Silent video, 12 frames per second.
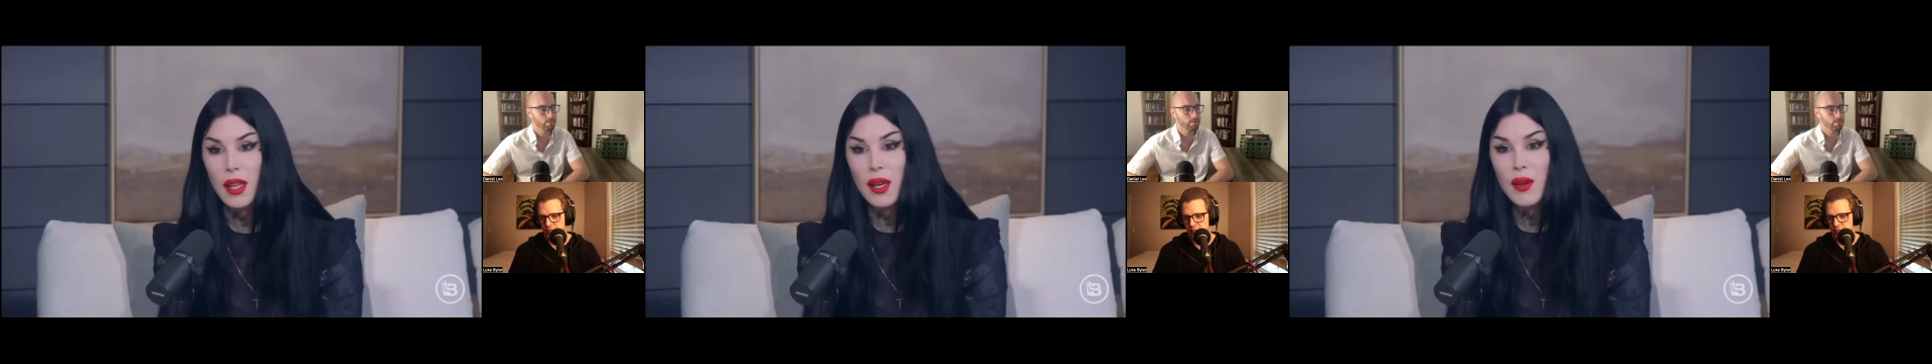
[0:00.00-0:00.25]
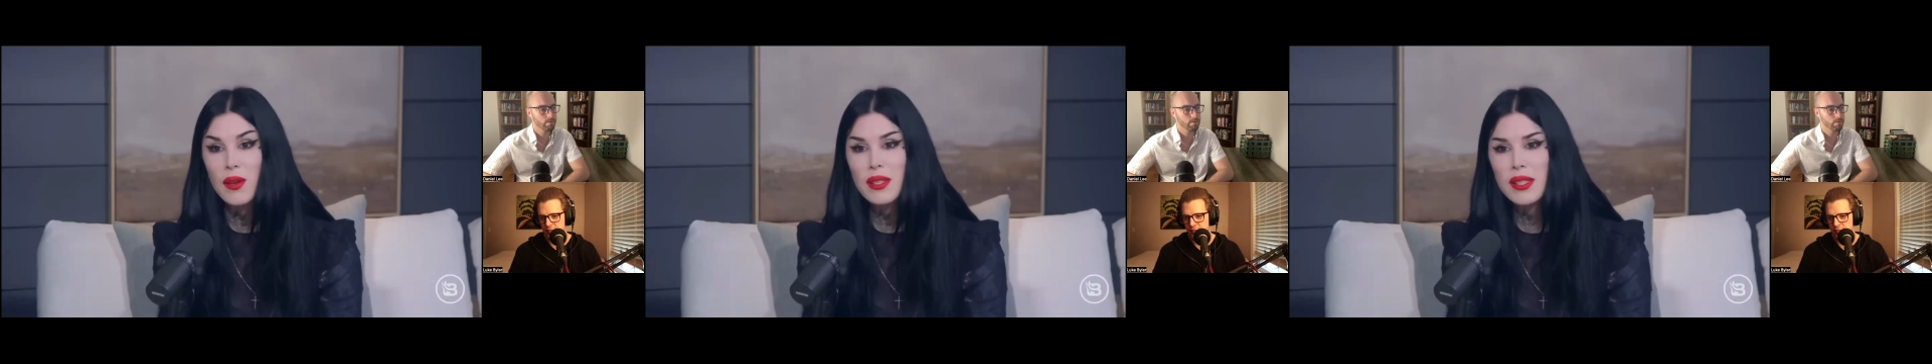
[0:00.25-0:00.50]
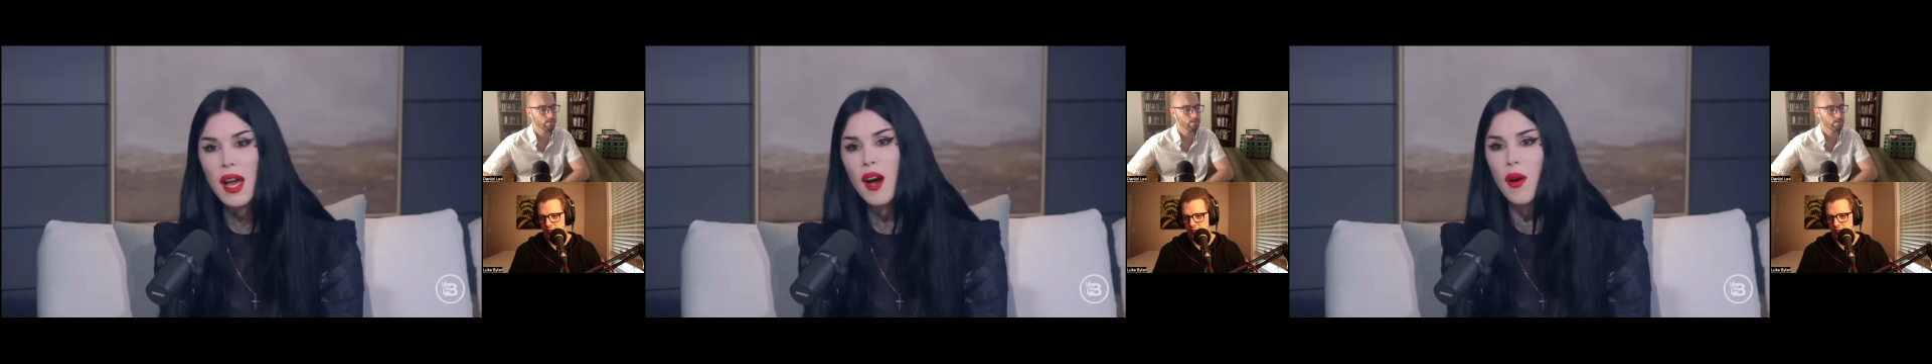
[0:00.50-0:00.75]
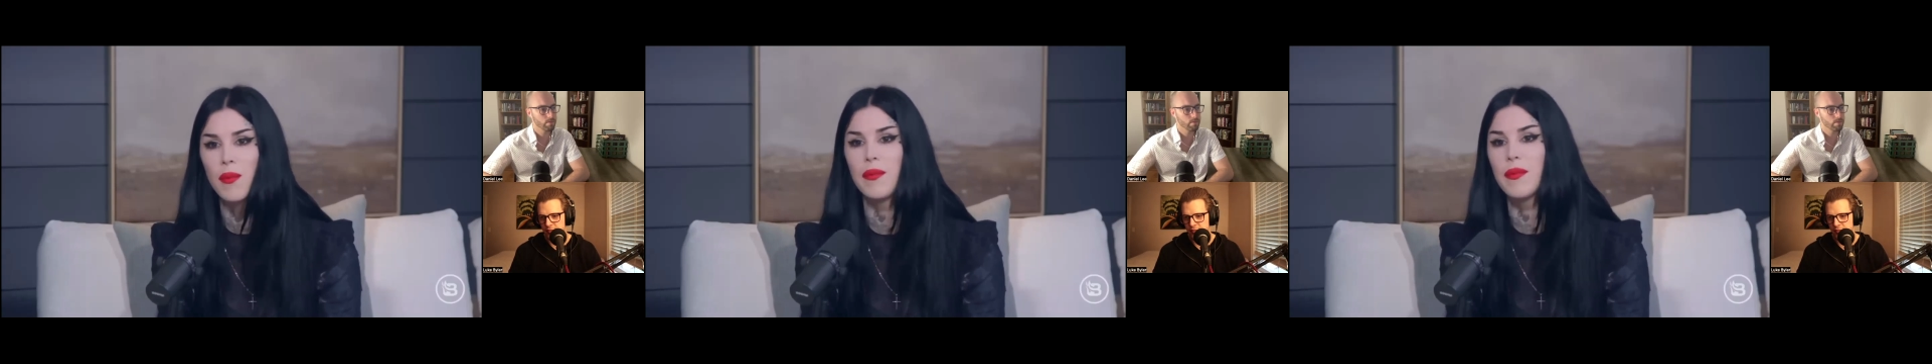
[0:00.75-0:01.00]
Like, who does it
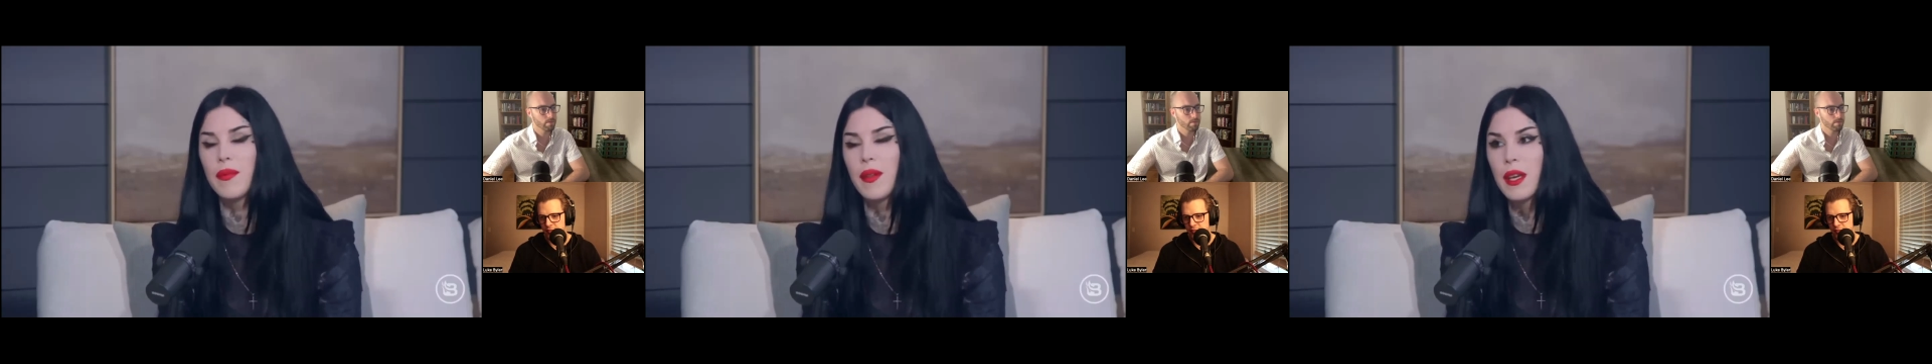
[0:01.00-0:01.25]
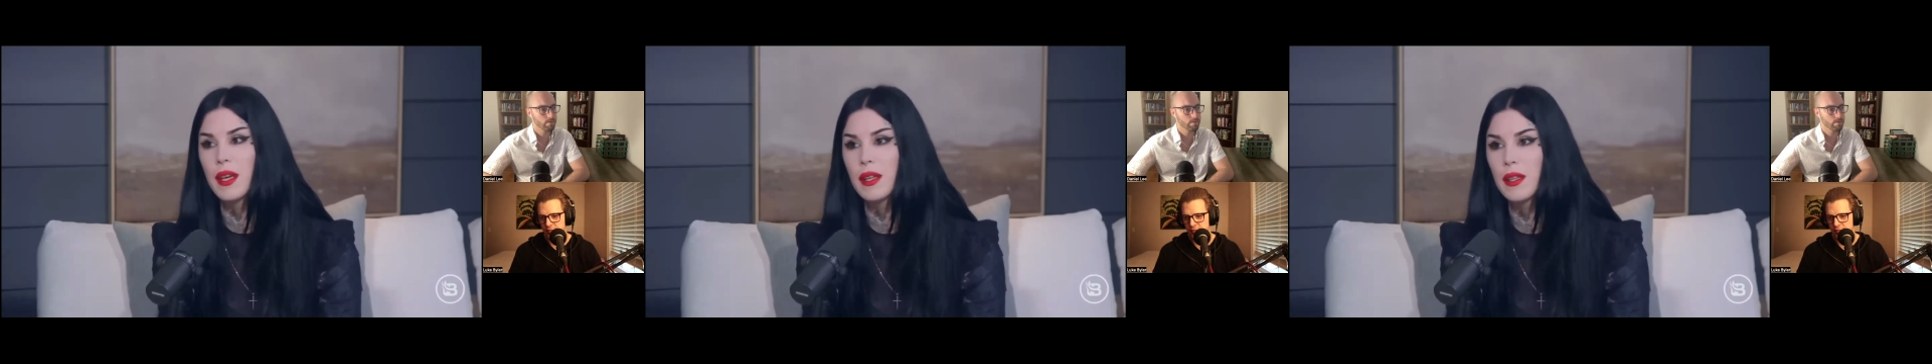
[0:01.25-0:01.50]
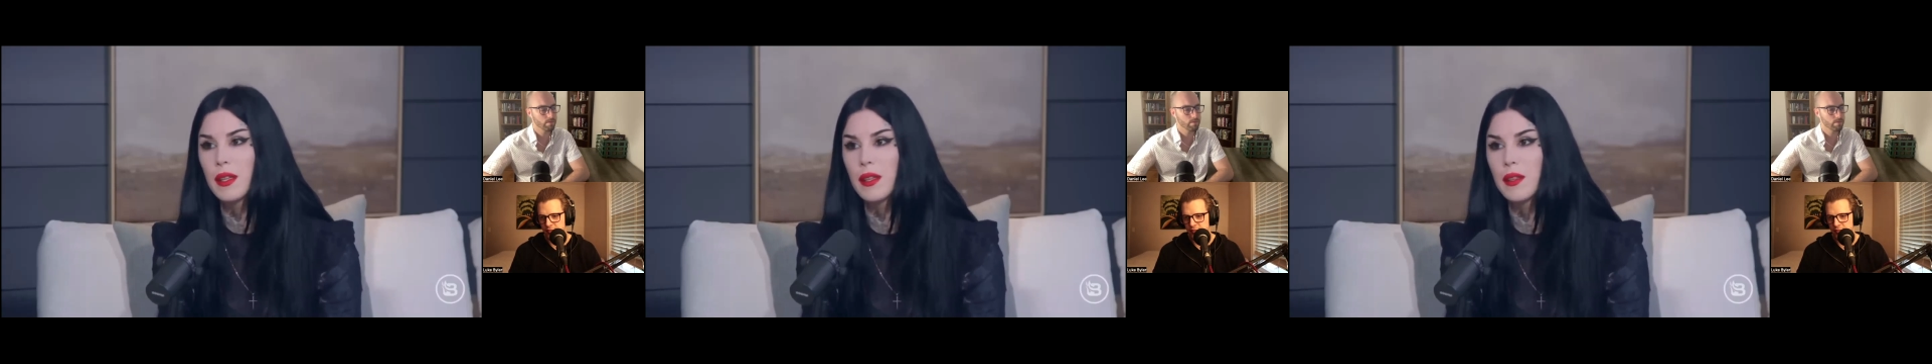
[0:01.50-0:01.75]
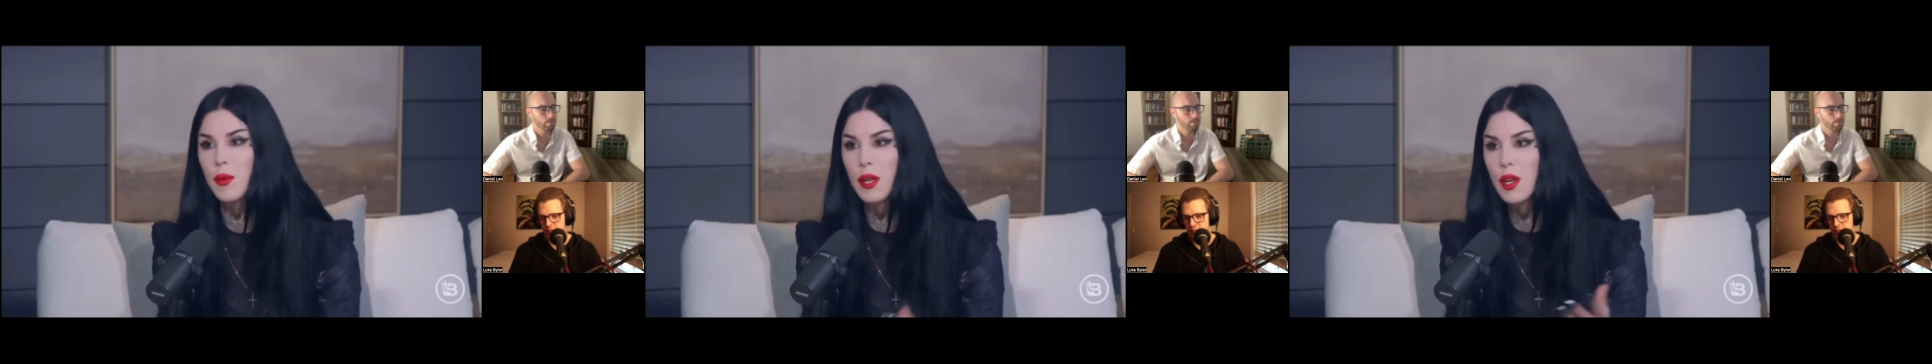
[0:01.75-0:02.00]
help? Like,
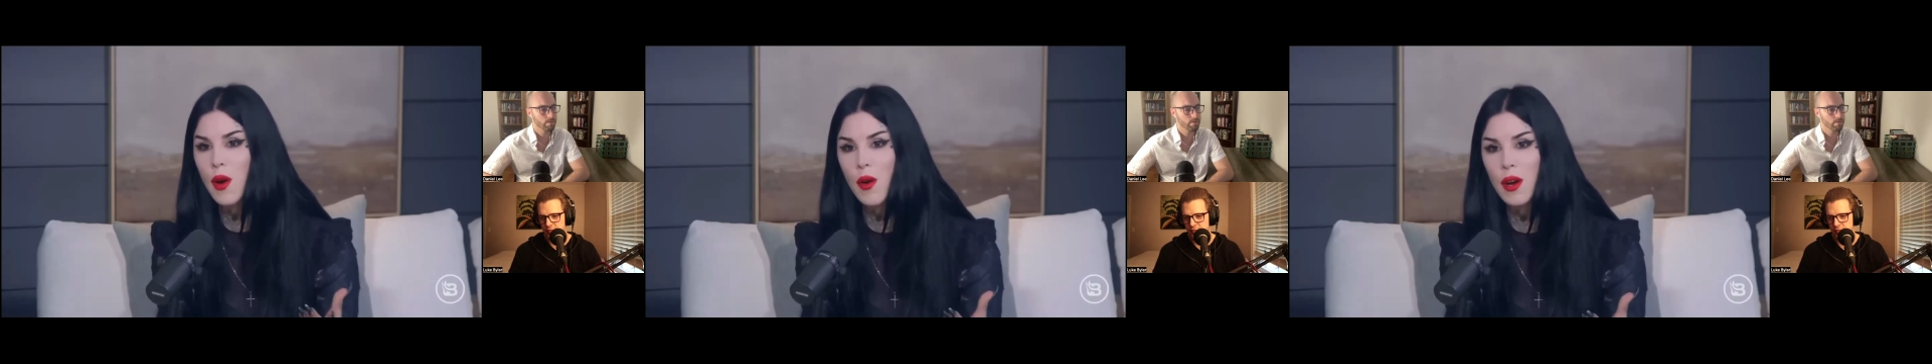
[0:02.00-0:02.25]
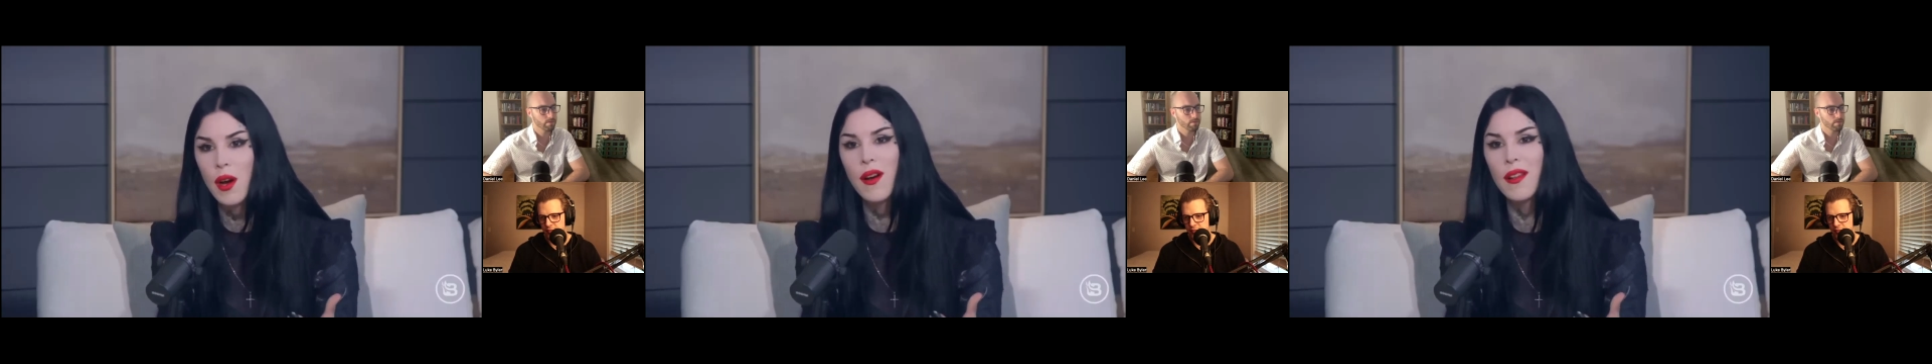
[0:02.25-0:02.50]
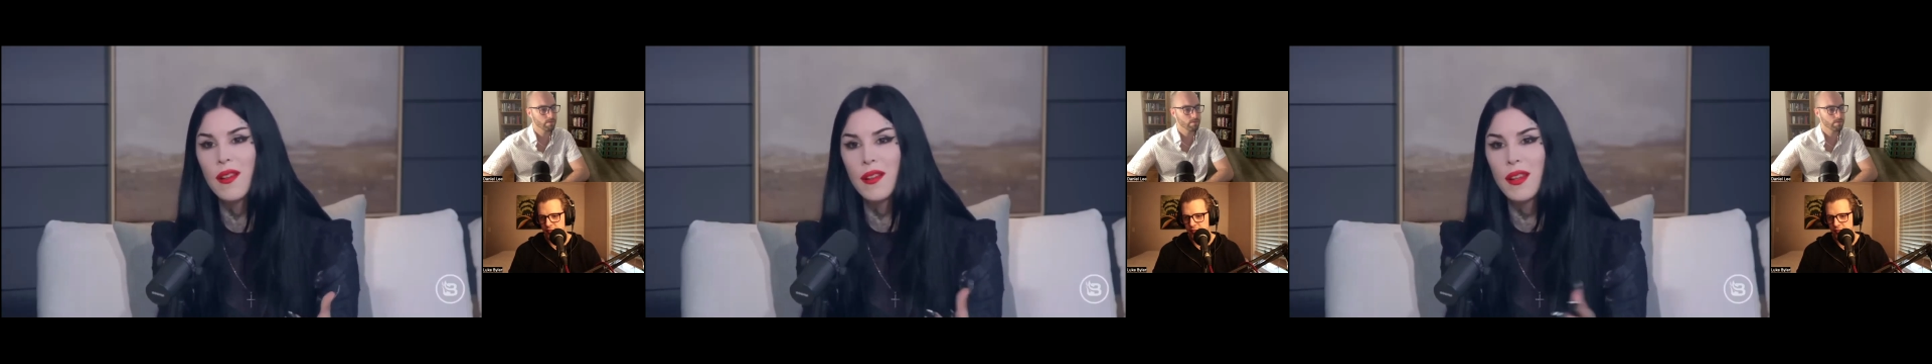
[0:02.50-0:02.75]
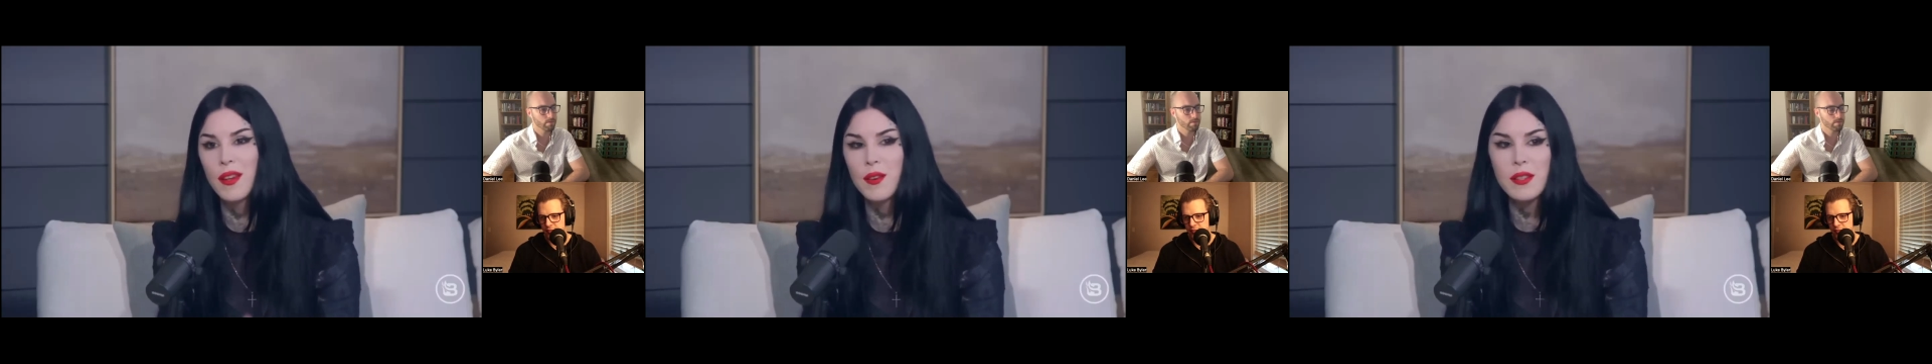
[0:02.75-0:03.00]
to be a know-it-all?
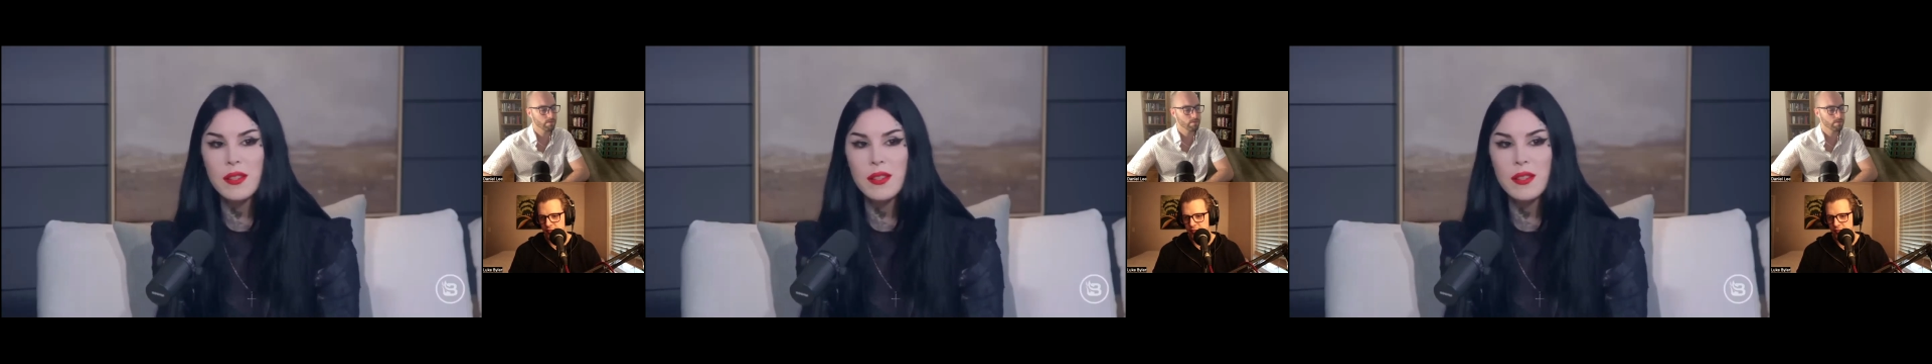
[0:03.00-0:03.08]
Like,